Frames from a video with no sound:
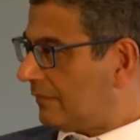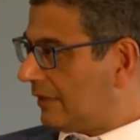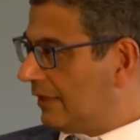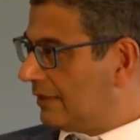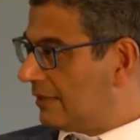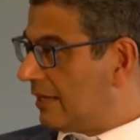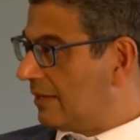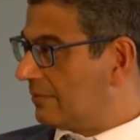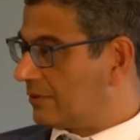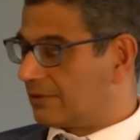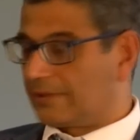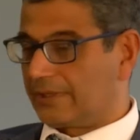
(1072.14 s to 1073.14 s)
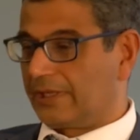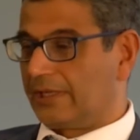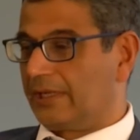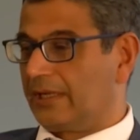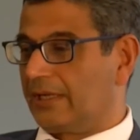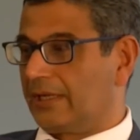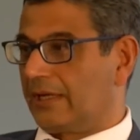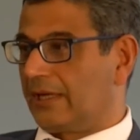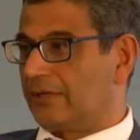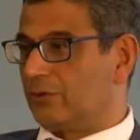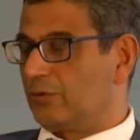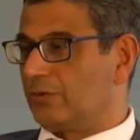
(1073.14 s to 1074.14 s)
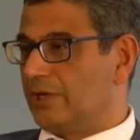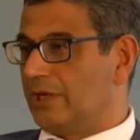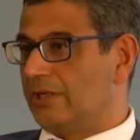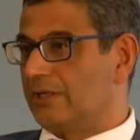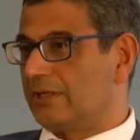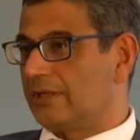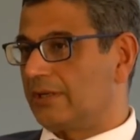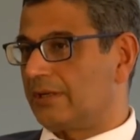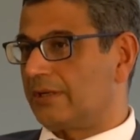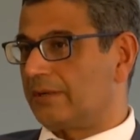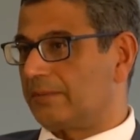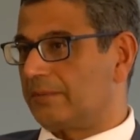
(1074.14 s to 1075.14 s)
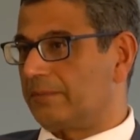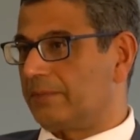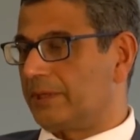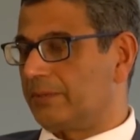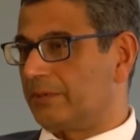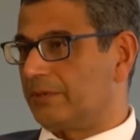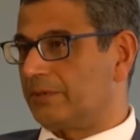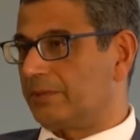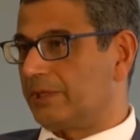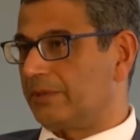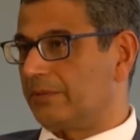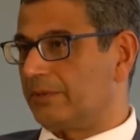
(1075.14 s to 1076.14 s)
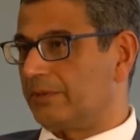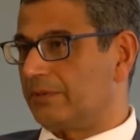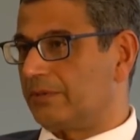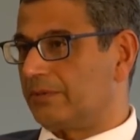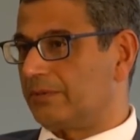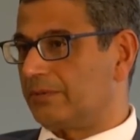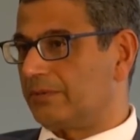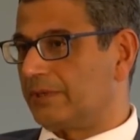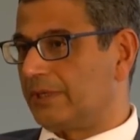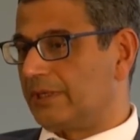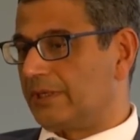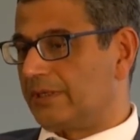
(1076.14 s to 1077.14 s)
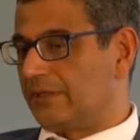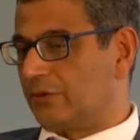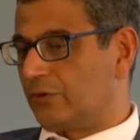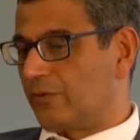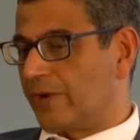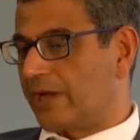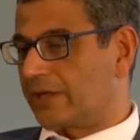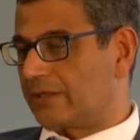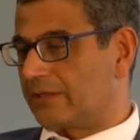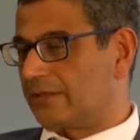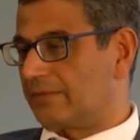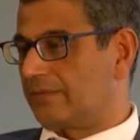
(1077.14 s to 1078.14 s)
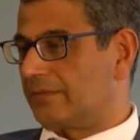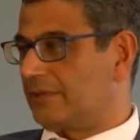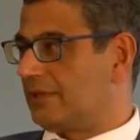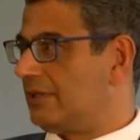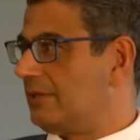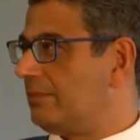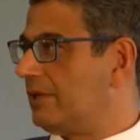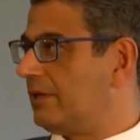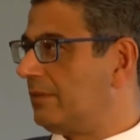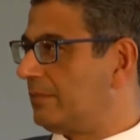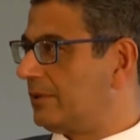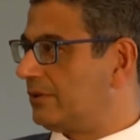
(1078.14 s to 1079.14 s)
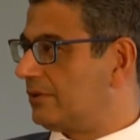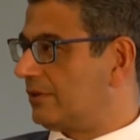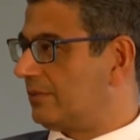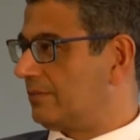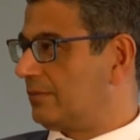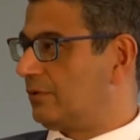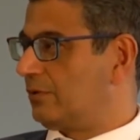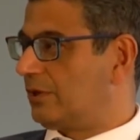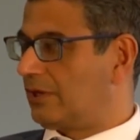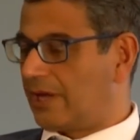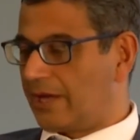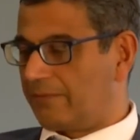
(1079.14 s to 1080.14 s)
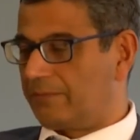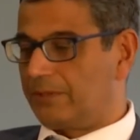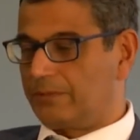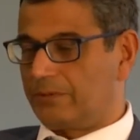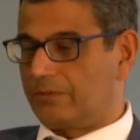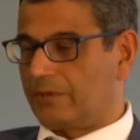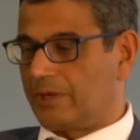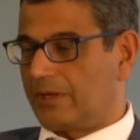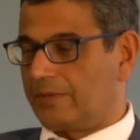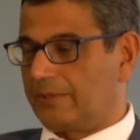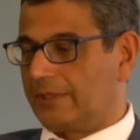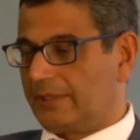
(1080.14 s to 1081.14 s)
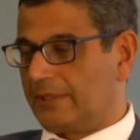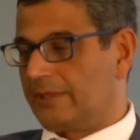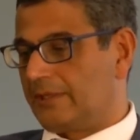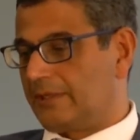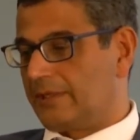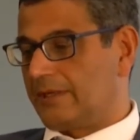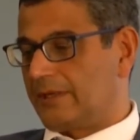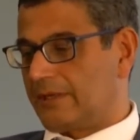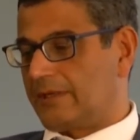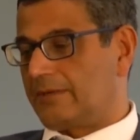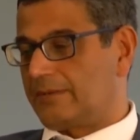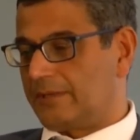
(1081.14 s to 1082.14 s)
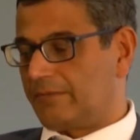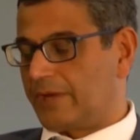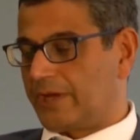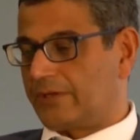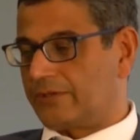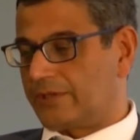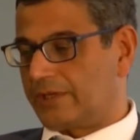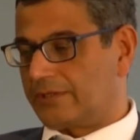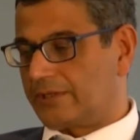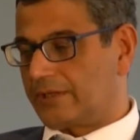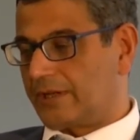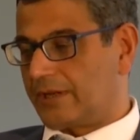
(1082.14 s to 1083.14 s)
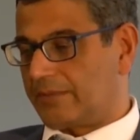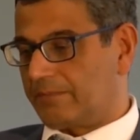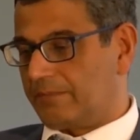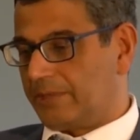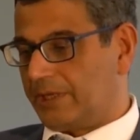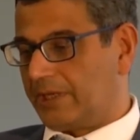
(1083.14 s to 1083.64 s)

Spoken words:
at times. And you need people to be able to direct the bigger picture. So you can have people who are in various things and are being